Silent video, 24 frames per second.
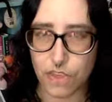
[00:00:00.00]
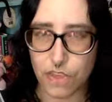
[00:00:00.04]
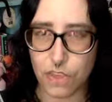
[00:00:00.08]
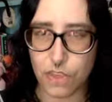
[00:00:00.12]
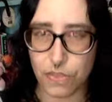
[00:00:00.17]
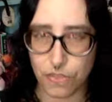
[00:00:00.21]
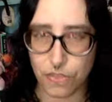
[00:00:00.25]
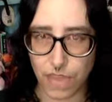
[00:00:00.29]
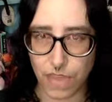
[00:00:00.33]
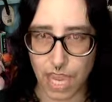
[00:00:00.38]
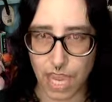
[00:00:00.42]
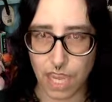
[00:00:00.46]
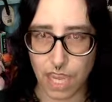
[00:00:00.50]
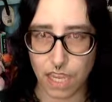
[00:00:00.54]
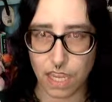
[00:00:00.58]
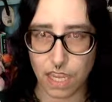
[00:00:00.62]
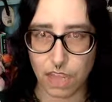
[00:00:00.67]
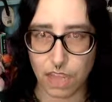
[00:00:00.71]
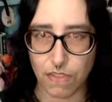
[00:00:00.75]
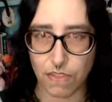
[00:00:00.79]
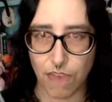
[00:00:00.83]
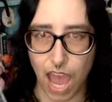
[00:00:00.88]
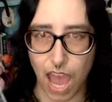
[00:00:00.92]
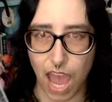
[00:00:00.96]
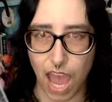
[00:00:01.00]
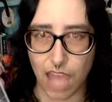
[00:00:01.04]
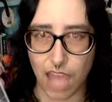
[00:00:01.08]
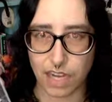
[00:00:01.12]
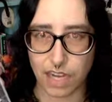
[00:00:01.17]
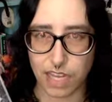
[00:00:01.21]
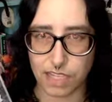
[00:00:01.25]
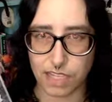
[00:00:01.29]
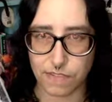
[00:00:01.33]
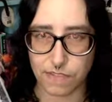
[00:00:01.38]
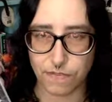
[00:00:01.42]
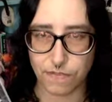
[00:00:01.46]
thing that
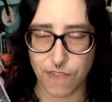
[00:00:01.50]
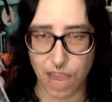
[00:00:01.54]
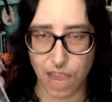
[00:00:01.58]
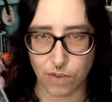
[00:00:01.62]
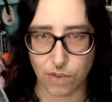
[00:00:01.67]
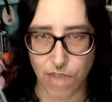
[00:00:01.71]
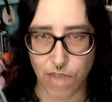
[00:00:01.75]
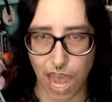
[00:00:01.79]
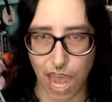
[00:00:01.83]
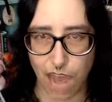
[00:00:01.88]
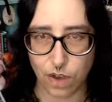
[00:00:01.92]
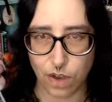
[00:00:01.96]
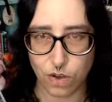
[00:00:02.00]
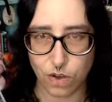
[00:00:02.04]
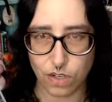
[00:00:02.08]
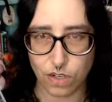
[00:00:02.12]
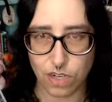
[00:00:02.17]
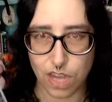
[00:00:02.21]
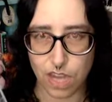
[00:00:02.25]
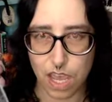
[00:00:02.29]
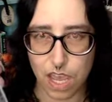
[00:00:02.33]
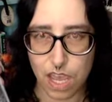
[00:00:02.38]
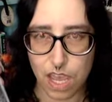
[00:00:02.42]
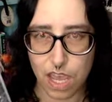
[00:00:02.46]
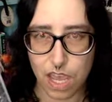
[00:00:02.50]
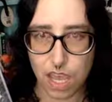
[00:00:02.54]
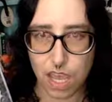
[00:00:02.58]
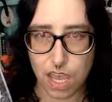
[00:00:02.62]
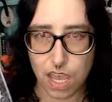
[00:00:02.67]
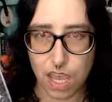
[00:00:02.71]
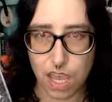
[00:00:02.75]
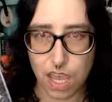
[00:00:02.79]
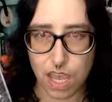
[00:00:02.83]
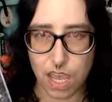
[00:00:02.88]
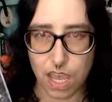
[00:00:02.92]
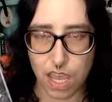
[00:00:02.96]
is found out
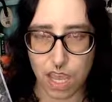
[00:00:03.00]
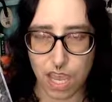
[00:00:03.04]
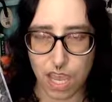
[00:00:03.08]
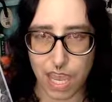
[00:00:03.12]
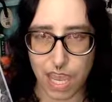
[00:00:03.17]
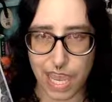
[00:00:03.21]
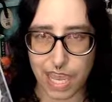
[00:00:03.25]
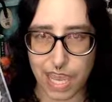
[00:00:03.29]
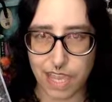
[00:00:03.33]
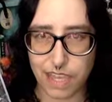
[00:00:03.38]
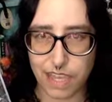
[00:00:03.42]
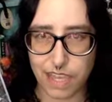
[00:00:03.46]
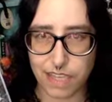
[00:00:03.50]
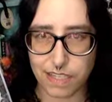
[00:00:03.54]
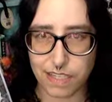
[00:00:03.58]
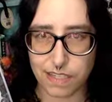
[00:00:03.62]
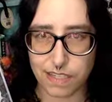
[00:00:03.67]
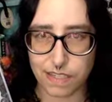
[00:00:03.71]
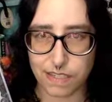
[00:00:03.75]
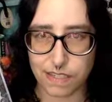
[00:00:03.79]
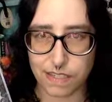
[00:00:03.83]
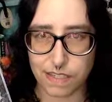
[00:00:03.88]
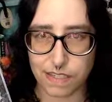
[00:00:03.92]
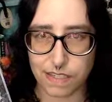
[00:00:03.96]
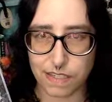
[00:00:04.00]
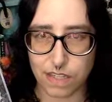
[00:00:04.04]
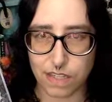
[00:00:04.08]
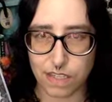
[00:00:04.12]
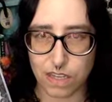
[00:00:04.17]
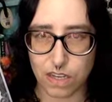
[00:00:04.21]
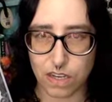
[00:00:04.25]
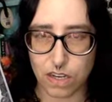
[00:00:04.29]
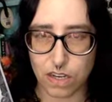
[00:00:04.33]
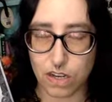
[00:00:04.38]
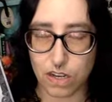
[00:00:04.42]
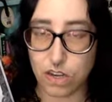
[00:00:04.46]
is
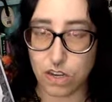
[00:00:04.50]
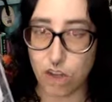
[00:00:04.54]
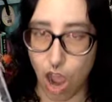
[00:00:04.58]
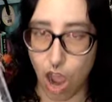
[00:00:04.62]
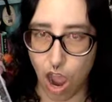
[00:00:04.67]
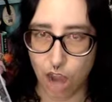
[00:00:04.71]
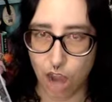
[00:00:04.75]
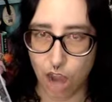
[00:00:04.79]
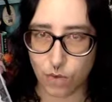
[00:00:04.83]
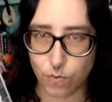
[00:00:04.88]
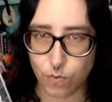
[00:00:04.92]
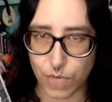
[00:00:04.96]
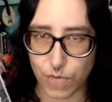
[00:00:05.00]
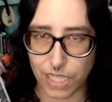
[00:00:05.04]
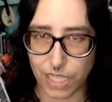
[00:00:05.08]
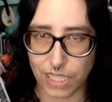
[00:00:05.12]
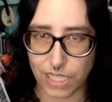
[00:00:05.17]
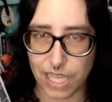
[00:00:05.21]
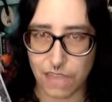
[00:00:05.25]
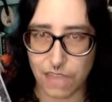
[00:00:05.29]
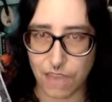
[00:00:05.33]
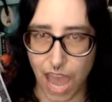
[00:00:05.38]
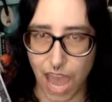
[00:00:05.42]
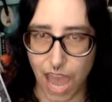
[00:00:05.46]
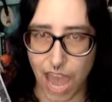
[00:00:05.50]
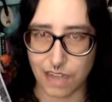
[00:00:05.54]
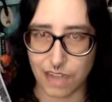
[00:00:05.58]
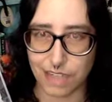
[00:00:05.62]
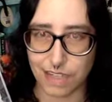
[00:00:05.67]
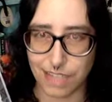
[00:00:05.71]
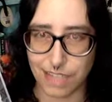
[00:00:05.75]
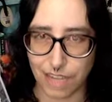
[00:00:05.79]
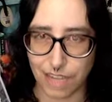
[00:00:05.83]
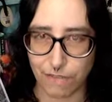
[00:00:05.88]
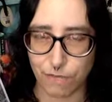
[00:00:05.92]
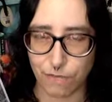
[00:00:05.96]
not really that
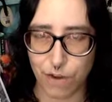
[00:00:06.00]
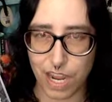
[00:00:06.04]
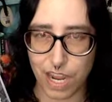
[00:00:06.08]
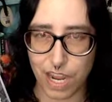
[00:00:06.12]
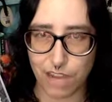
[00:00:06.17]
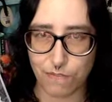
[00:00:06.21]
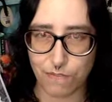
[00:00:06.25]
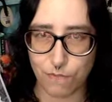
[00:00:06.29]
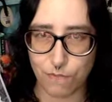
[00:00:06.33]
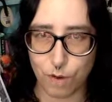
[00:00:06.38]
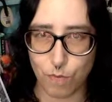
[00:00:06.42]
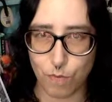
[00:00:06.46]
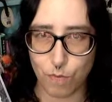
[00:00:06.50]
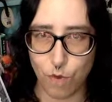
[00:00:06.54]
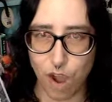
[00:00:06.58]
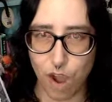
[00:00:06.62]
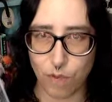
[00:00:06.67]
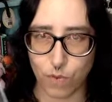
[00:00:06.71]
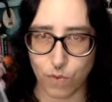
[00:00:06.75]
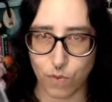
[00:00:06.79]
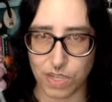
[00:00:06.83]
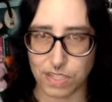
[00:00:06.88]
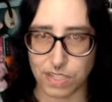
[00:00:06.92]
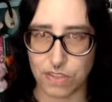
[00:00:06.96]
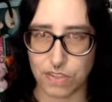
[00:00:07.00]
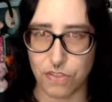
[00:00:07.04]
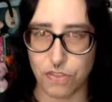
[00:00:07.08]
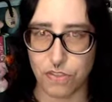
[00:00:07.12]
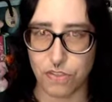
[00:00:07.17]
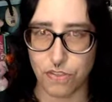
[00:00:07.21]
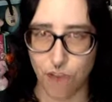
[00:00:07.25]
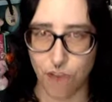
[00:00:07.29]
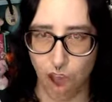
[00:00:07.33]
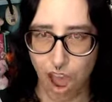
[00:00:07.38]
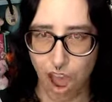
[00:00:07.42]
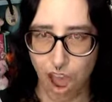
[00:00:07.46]
different from what was
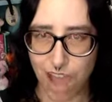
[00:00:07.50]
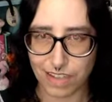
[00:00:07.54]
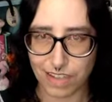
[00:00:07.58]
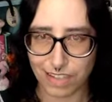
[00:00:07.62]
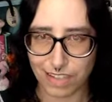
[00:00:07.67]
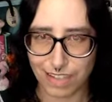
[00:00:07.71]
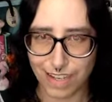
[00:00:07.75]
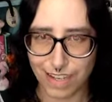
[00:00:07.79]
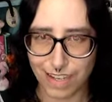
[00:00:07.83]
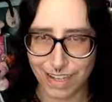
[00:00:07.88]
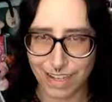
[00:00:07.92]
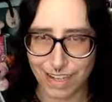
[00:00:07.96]
thought.